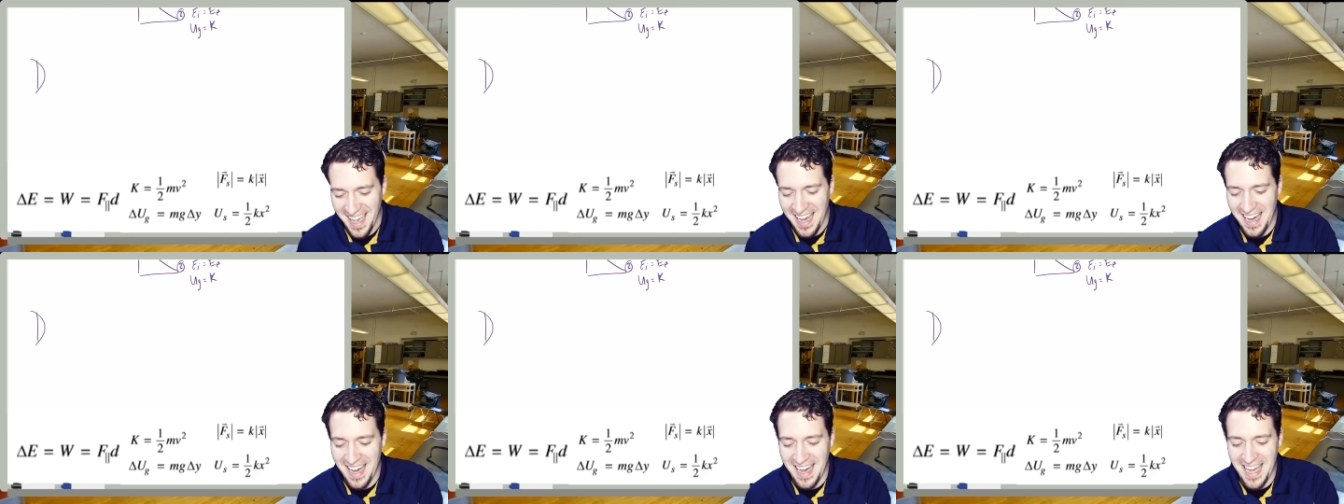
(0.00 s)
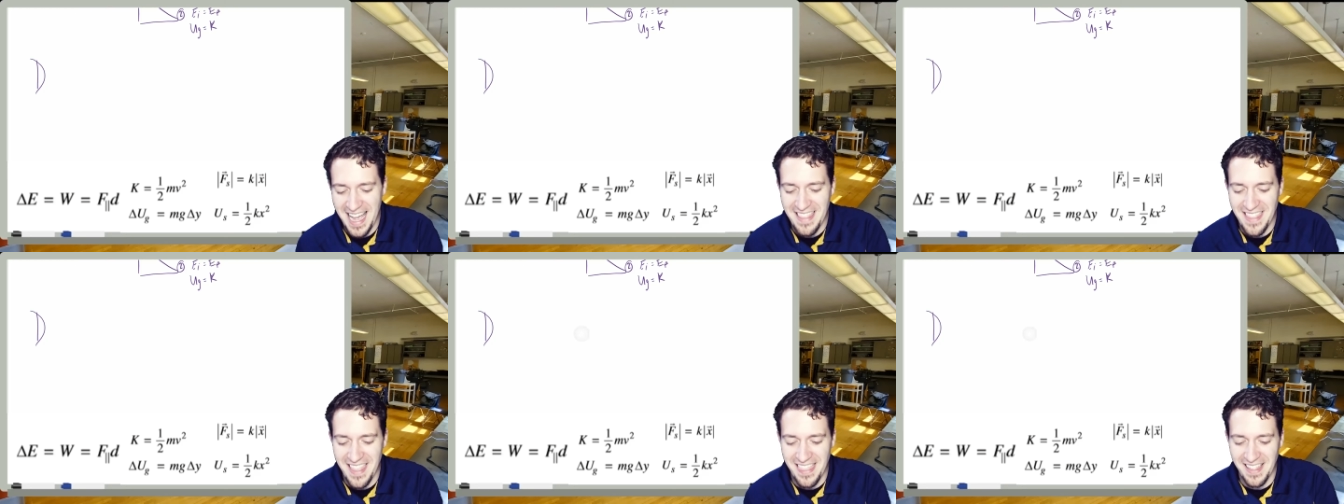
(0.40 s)
Uh,
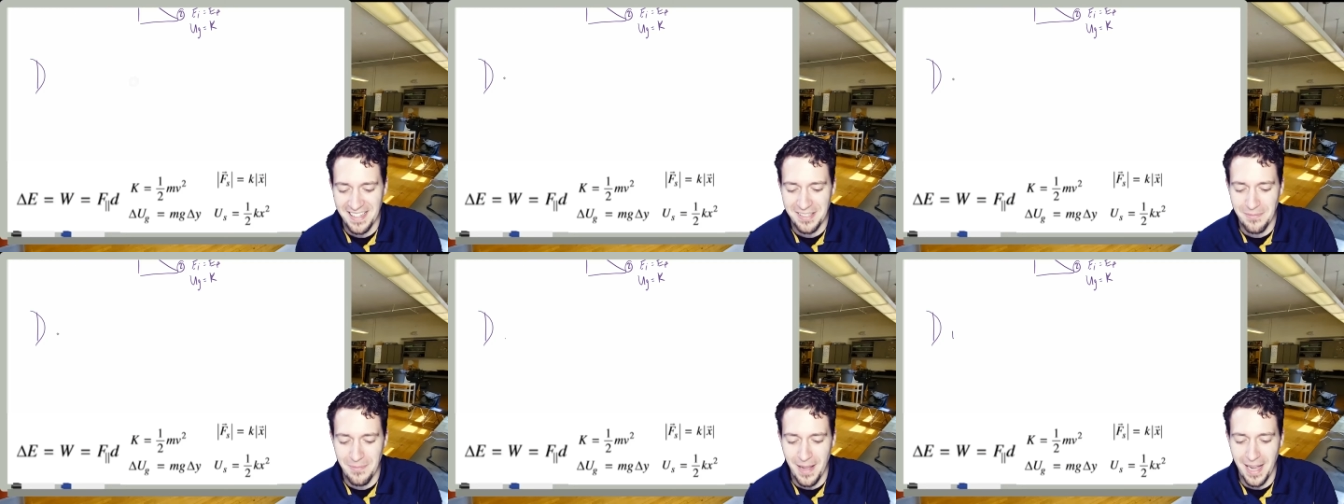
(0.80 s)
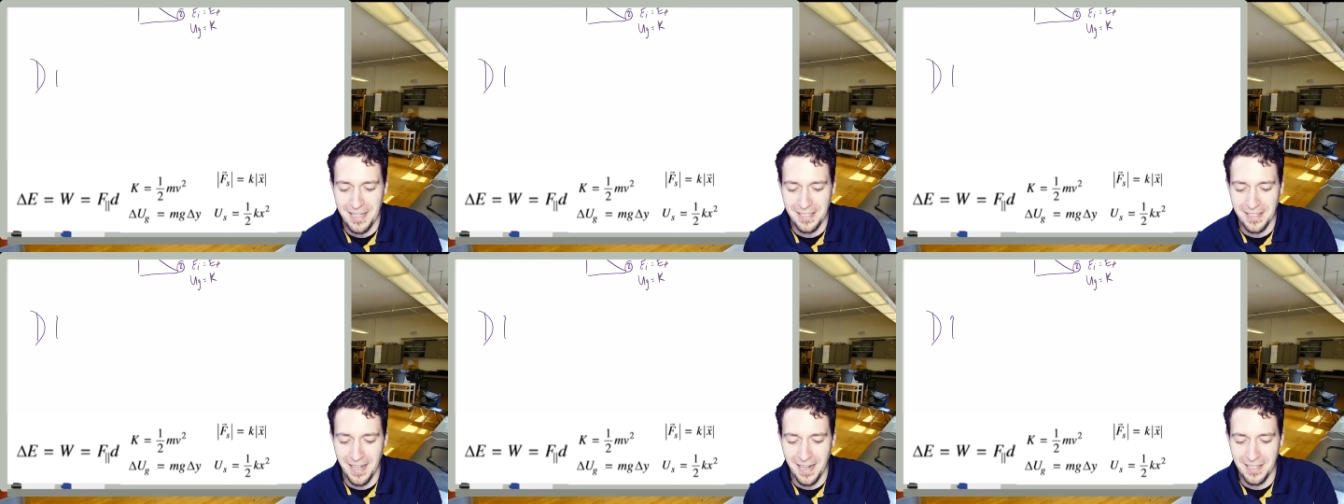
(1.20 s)
and then let's
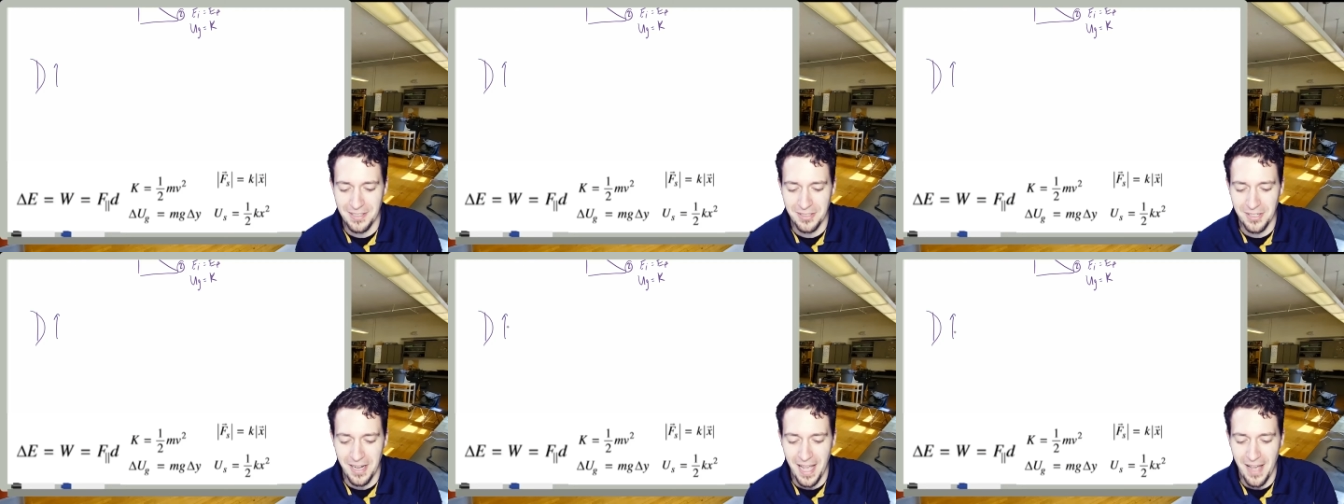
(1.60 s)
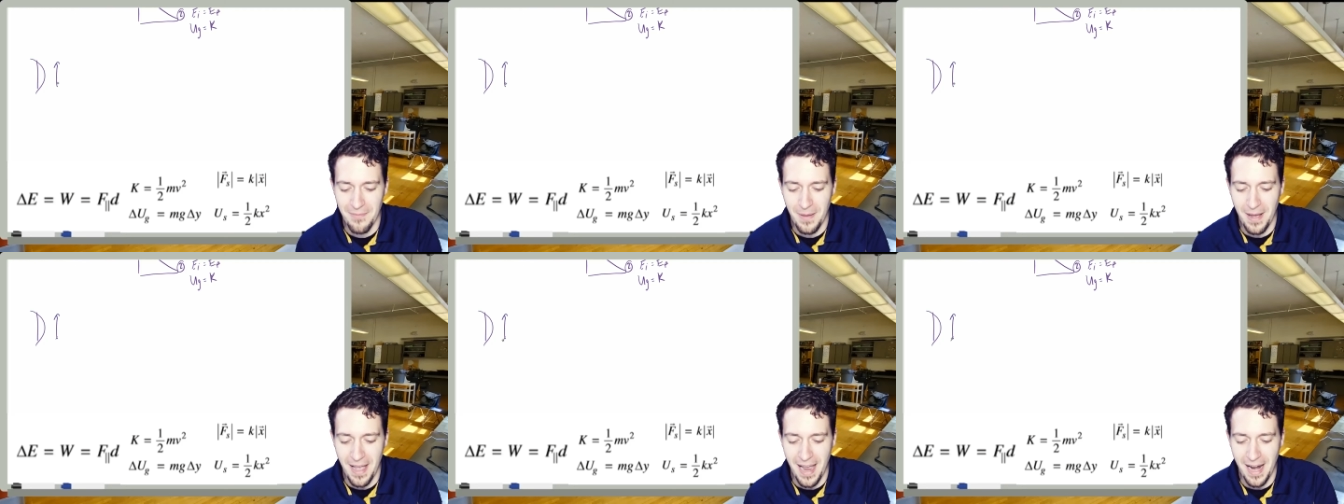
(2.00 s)
imagine that I just sort of have my